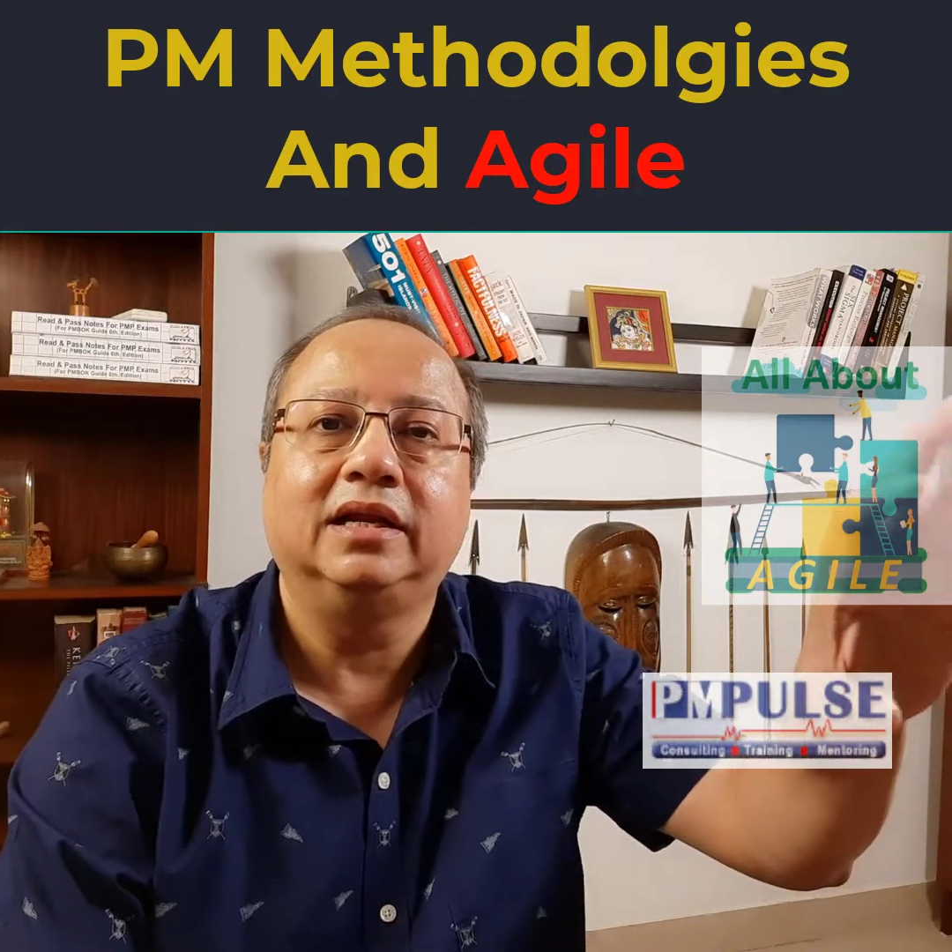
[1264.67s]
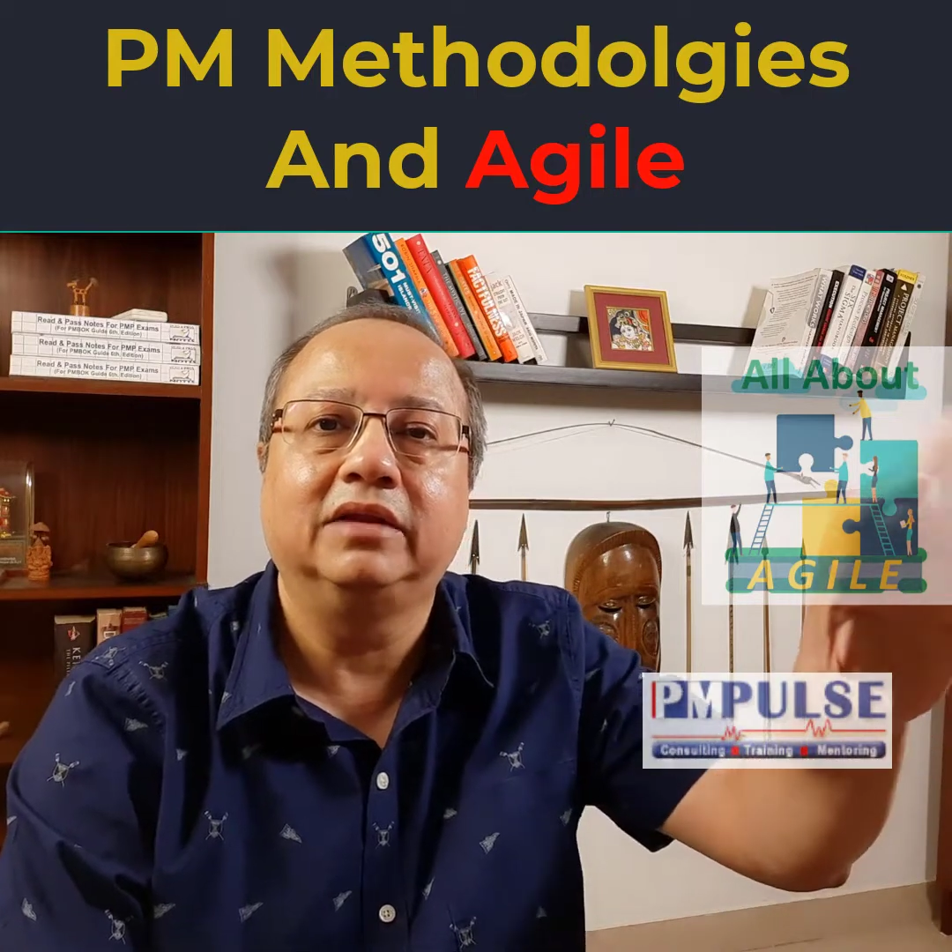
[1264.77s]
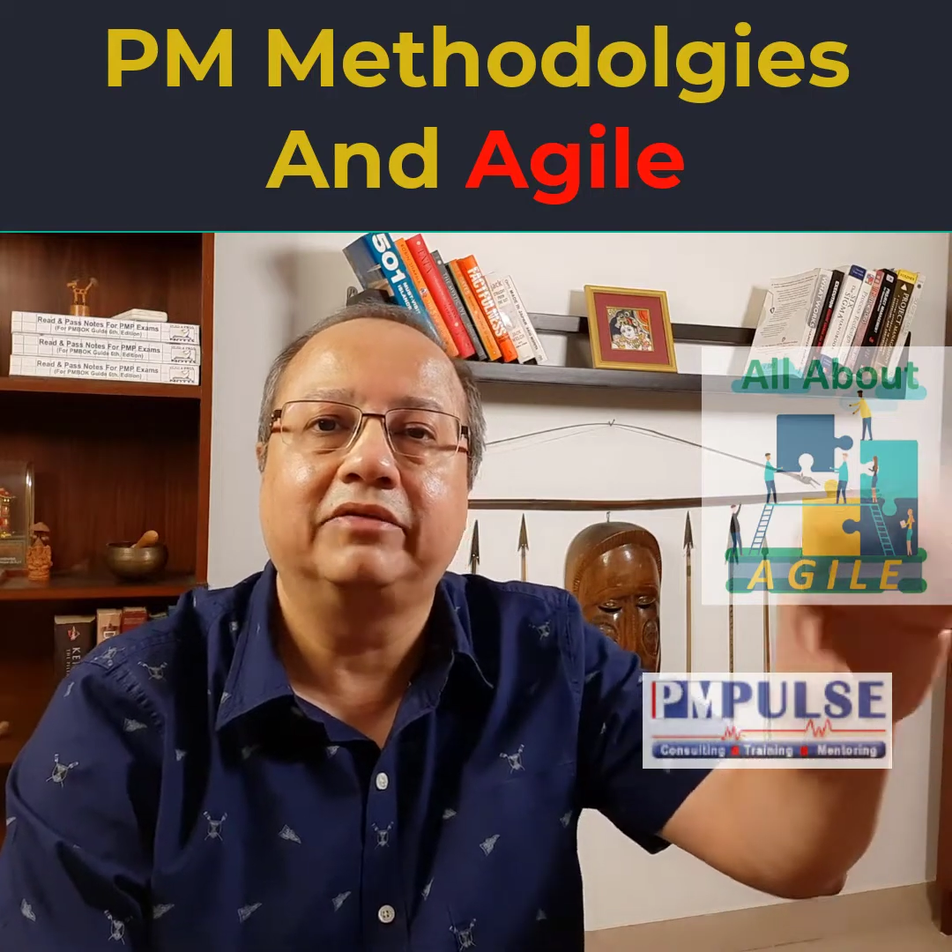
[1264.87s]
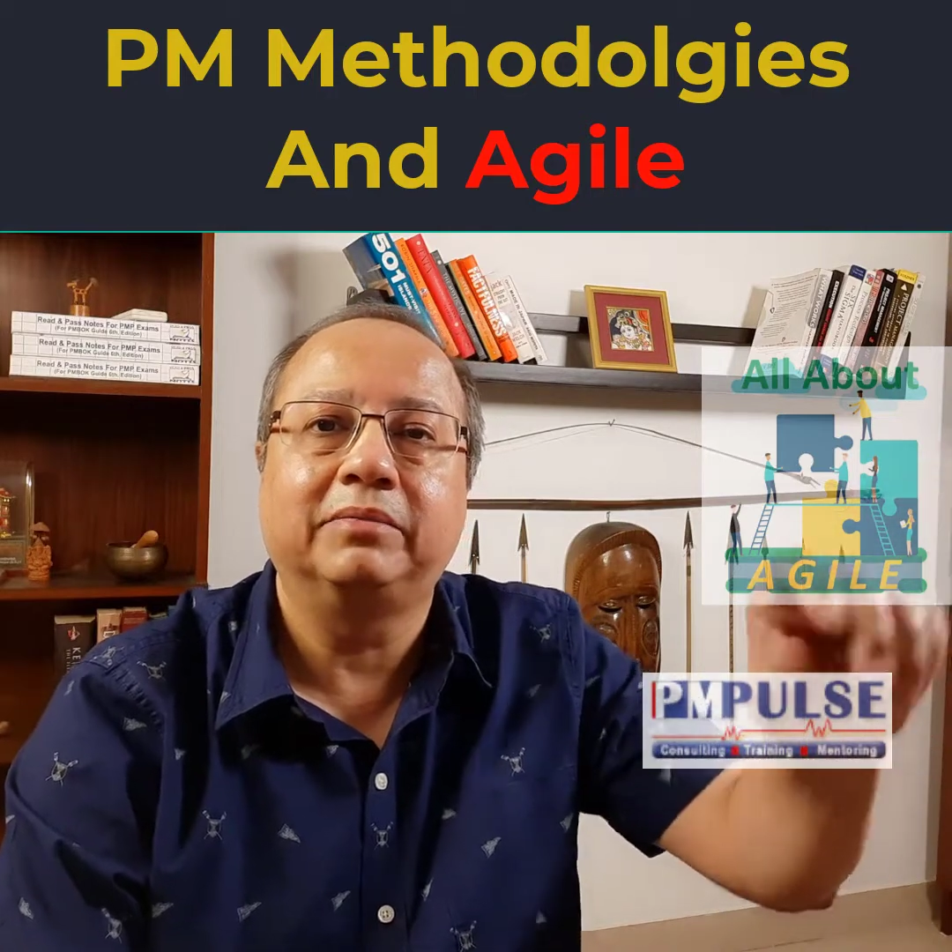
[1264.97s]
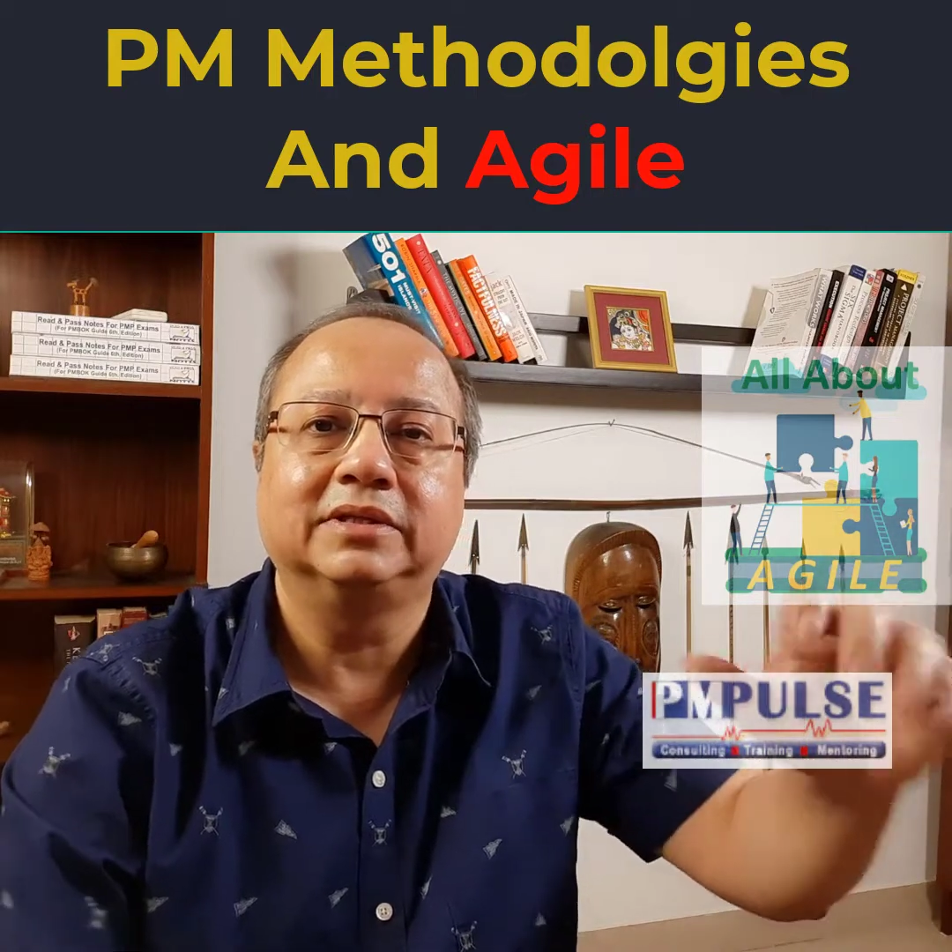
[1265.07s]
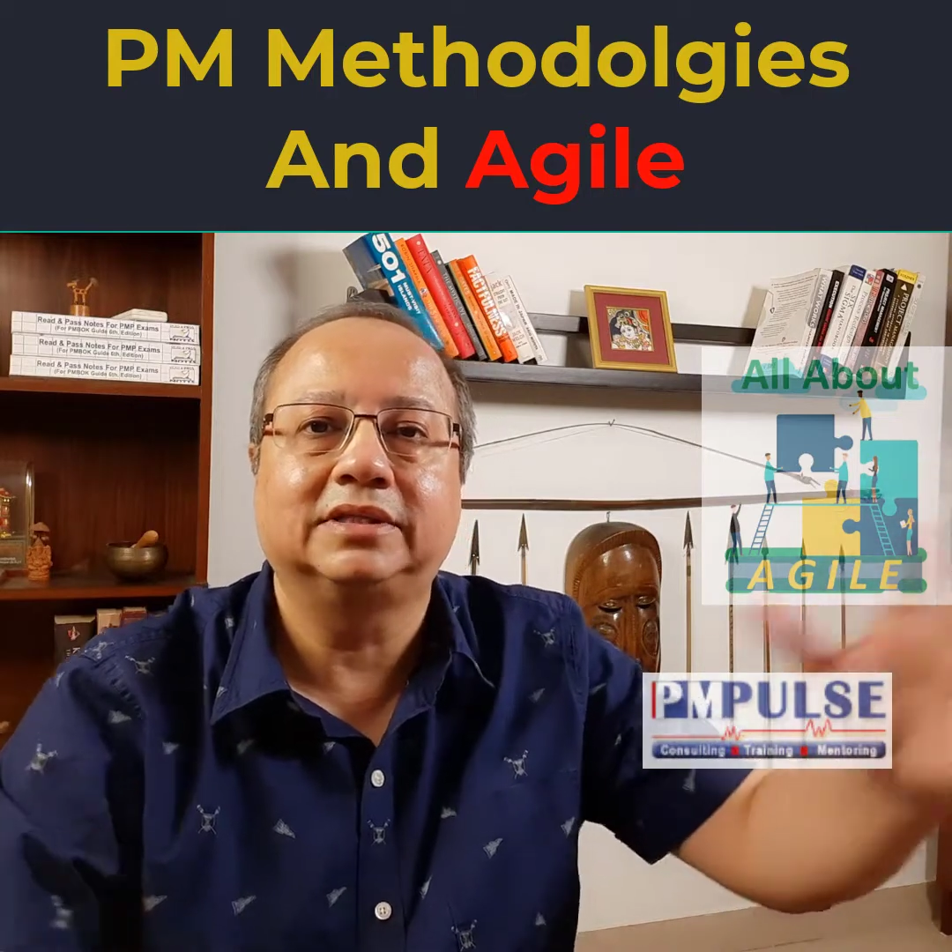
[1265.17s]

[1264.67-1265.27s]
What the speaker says: deliverables,